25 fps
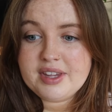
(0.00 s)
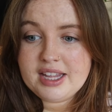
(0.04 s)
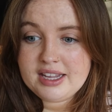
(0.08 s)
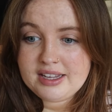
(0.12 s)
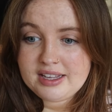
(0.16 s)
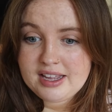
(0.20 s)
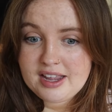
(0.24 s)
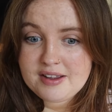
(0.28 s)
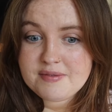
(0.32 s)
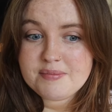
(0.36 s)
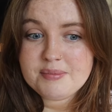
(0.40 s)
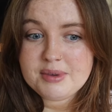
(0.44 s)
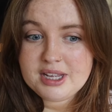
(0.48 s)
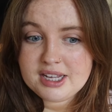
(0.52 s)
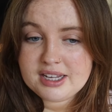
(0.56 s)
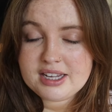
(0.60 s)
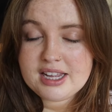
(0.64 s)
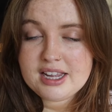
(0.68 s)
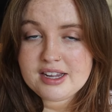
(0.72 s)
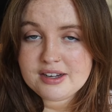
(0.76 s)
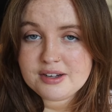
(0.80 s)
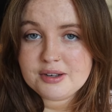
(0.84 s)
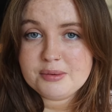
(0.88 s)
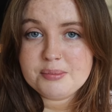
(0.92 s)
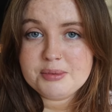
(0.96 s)
it gave me a
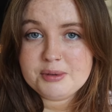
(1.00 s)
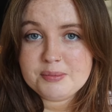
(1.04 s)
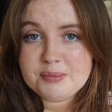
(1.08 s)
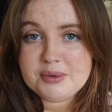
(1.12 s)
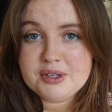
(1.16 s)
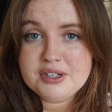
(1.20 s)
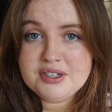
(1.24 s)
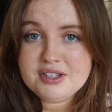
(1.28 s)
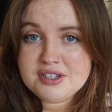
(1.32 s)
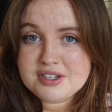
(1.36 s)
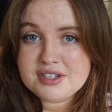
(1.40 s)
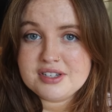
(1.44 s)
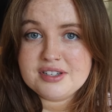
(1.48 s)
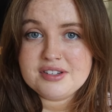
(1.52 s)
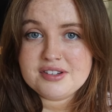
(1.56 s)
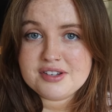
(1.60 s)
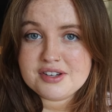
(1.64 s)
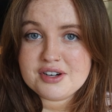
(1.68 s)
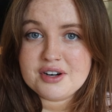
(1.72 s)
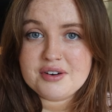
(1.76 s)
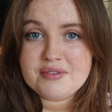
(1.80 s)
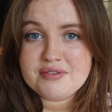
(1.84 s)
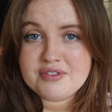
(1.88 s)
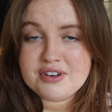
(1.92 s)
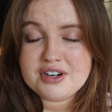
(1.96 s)
kick up the butt to
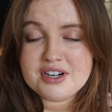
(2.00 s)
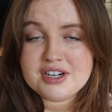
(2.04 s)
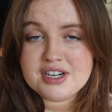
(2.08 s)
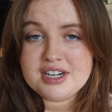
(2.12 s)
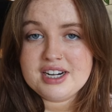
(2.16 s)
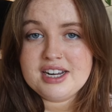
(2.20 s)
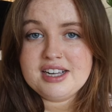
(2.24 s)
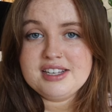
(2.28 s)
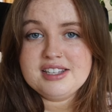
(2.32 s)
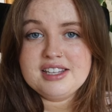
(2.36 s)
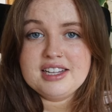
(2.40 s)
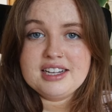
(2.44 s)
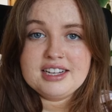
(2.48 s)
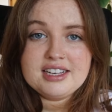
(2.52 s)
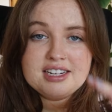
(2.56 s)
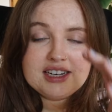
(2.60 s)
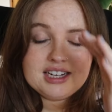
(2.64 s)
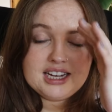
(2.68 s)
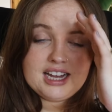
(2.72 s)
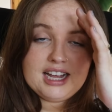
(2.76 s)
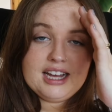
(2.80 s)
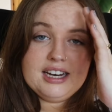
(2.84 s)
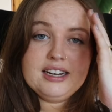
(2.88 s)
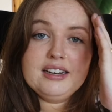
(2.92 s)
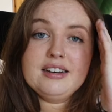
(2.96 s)
start fertilizing it
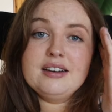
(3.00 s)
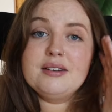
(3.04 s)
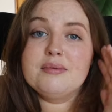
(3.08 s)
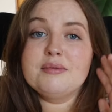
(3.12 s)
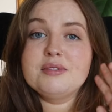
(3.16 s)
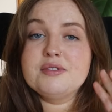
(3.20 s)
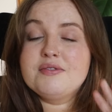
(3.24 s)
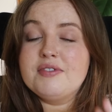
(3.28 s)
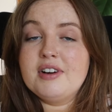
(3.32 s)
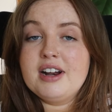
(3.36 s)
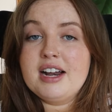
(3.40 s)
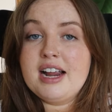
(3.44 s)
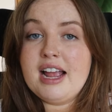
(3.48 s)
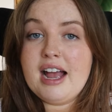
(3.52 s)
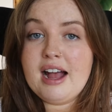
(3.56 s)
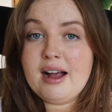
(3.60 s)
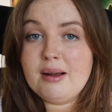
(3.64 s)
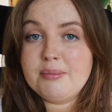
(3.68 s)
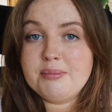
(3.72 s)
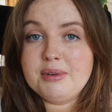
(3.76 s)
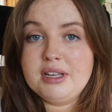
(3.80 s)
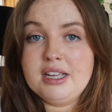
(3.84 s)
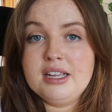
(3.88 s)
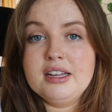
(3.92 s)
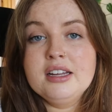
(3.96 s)
again, and it was very
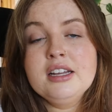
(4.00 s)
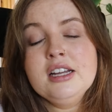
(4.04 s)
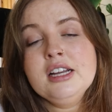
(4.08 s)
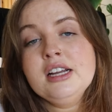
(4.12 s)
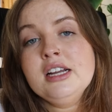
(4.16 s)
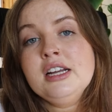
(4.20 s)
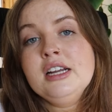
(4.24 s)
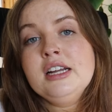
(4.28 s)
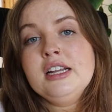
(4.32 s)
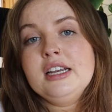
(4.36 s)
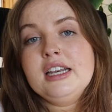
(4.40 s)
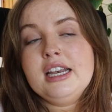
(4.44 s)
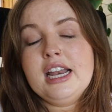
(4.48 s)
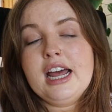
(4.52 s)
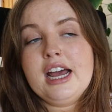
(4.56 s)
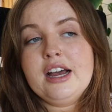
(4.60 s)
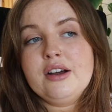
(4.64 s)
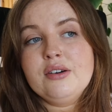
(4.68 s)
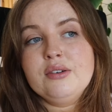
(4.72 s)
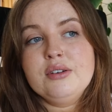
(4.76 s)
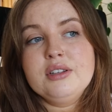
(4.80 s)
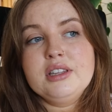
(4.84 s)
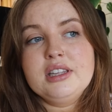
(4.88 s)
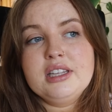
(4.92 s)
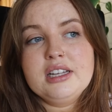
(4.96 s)
happy.
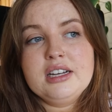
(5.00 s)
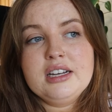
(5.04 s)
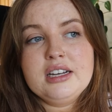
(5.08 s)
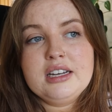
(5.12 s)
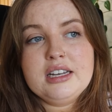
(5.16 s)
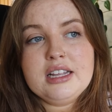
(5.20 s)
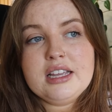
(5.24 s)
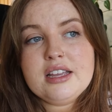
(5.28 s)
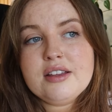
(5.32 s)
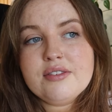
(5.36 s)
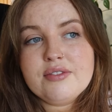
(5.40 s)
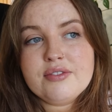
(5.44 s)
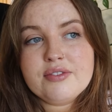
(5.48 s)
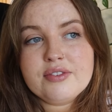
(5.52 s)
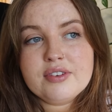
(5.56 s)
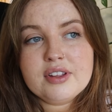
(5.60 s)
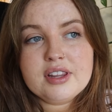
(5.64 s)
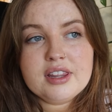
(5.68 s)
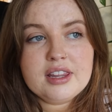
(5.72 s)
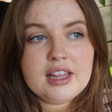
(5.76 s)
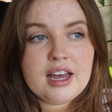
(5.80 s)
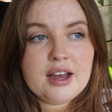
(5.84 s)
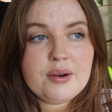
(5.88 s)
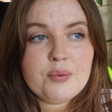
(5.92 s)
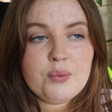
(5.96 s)
Now, the leaf
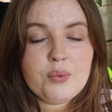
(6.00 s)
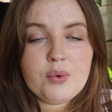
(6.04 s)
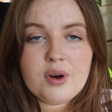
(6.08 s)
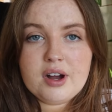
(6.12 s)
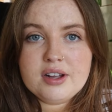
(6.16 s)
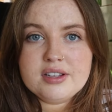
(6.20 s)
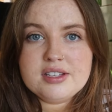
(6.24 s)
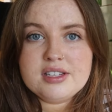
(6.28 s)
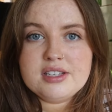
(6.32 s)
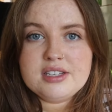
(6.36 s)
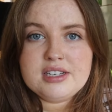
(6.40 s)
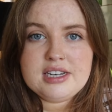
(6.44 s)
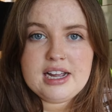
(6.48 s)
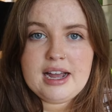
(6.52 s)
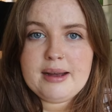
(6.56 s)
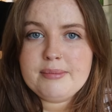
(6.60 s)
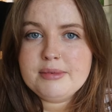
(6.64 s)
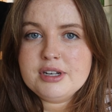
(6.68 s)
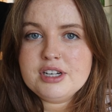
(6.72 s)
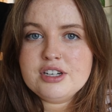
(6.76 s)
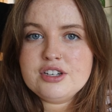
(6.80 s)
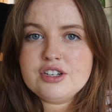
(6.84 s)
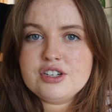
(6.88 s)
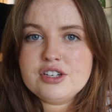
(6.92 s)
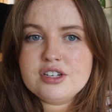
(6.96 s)
that was
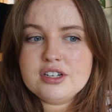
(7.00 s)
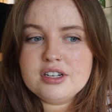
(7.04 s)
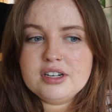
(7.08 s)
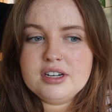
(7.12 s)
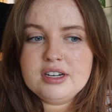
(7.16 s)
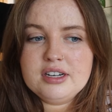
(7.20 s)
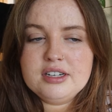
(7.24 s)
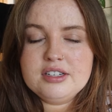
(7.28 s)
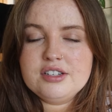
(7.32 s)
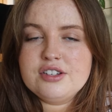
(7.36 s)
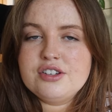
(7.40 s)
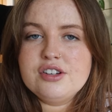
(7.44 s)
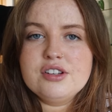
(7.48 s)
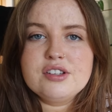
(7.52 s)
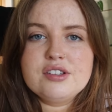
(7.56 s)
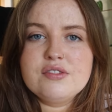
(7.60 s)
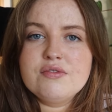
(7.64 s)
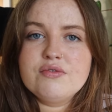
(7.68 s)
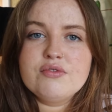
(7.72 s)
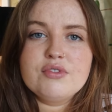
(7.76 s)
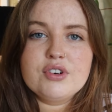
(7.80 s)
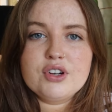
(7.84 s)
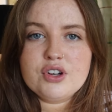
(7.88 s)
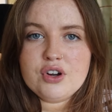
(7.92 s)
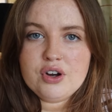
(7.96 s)
damaged
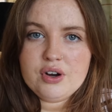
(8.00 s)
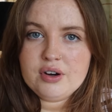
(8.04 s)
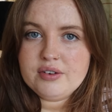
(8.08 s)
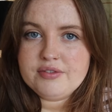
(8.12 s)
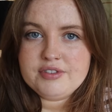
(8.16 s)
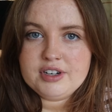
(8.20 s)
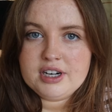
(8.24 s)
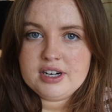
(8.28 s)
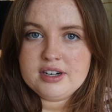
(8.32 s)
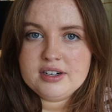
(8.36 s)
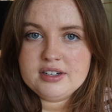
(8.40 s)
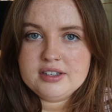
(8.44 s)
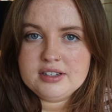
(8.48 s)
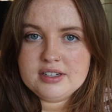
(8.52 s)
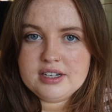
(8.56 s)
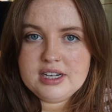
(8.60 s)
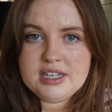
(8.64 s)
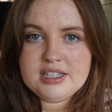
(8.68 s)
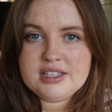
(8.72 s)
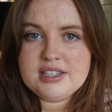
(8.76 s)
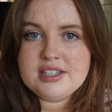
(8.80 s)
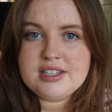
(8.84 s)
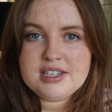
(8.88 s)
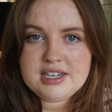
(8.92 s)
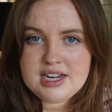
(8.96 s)
doesn't recover,
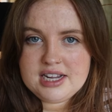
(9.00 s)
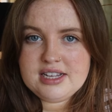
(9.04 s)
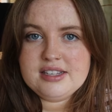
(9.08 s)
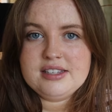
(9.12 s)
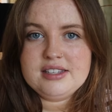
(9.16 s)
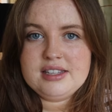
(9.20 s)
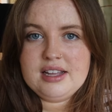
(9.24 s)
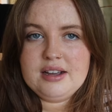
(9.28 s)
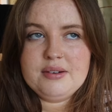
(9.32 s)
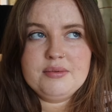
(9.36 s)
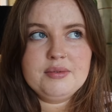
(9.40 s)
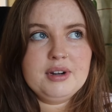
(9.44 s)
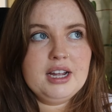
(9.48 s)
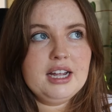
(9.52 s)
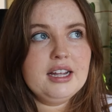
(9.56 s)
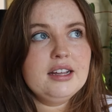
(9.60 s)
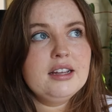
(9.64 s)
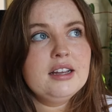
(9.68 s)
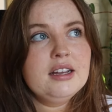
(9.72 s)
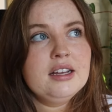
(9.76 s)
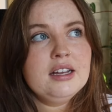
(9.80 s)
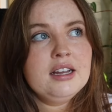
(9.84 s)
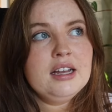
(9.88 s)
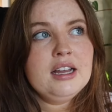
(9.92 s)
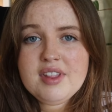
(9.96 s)
it stays that
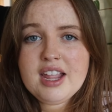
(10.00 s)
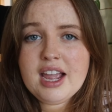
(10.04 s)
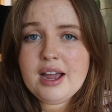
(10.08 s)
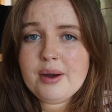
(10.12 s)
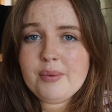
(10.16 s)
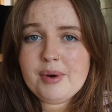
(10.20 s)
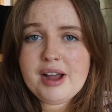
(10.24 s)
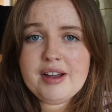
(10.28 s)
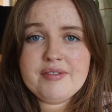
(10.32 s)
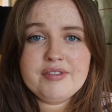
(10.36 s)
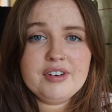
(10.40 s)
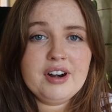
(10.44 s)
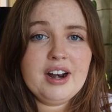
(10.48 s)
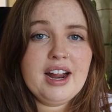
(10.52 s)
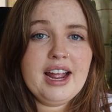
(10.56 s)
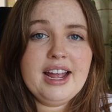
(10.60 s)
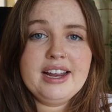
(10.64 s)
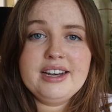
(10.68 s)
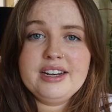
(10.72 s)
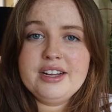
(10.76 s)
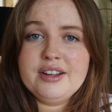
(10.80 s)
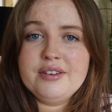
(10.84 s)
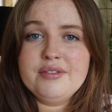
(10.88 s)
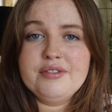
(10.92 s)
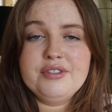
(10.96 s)
way. However,
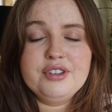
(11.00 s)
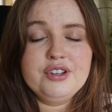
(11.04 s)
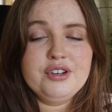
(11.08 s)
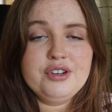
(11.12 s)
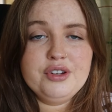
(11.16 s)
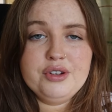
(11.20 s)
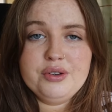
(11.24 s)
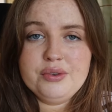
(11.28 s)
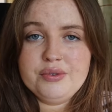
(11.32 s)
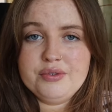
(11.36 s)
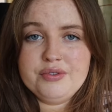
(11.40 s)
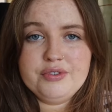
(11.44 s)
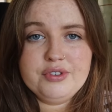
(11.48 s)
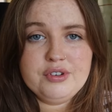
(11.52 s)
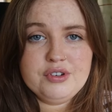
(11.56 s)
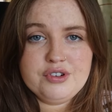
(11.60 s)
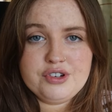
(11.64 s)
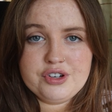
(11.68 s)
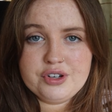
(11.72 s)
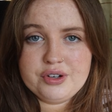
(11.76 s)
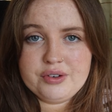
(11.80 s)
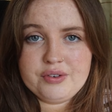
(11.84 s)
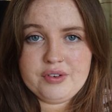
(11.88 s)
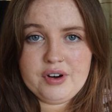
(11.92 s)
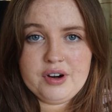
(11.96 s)
any of the new
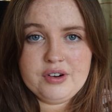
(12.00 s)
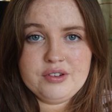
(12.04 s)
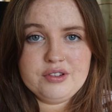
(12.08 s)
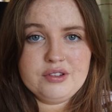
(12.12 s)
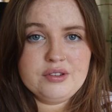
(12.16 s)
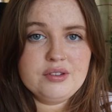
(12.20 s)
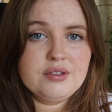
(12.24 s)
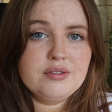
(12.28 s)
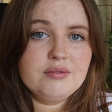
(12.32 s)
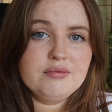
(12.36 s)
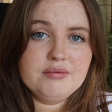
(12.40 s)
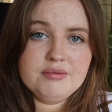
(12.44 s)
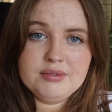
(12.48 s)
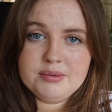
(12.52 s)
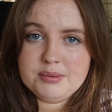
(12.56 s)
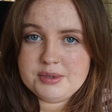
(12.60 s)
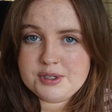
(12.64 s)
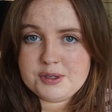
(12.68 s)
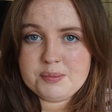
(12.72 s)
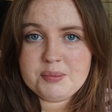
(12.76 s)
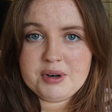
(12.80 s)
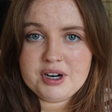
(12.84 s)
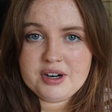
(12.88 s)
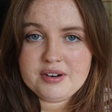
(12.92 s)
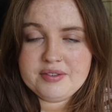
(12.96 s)
future growth
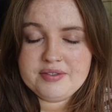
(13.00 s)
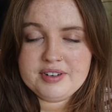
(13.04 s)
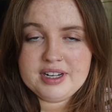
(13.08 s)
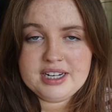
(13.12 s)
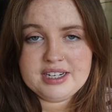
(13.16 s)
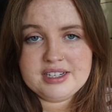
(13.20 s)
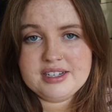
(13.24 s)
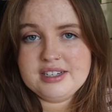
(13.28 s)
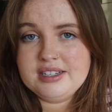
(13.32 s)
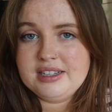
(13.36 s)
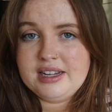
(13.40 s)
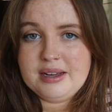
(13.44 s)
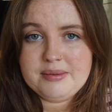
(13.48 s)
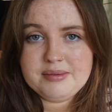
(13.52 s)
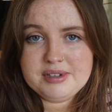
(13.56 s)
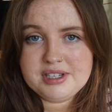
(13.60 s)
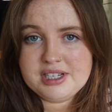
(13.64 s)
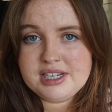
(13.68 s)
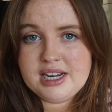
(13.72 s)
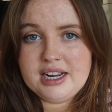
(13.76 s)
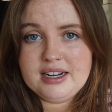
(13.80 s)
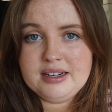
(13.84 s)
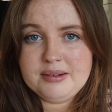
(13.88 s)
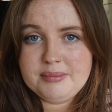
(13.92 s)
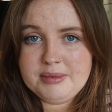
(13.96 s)
was perfect, and that was
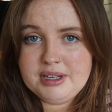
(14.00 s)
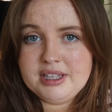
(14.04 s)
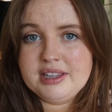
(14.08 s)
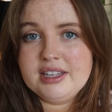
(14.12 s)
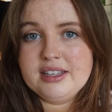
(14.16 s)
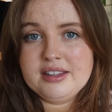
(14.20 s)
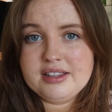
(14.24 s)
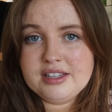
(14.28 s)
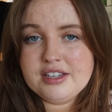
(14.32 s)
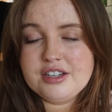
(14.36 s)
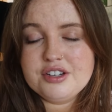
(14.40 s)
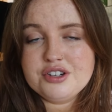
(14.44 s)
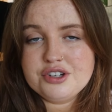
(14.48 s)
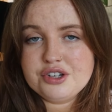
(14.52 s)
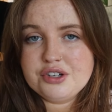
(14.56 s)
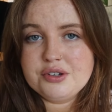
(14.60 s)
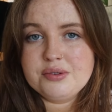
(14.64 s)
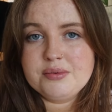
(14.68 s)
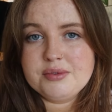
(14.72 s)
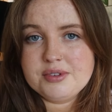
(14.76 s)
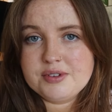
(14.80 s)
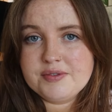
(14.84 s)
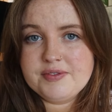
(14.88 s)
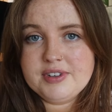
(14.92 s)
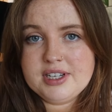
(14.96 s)
telling me that the
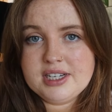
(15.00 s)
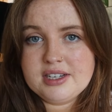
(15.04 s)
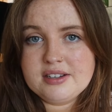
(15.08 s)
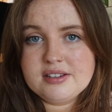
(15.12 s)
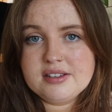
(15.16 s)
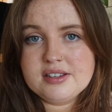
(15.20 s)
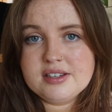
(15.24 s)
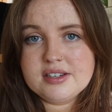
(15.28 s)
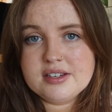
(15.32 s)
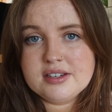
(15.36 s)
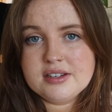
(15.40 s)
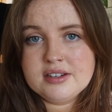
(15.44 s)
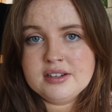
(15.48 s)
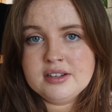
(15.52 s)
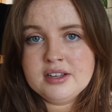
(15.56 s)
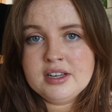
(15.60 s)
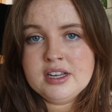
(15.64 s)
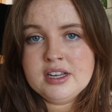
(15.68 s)
issue was fixed.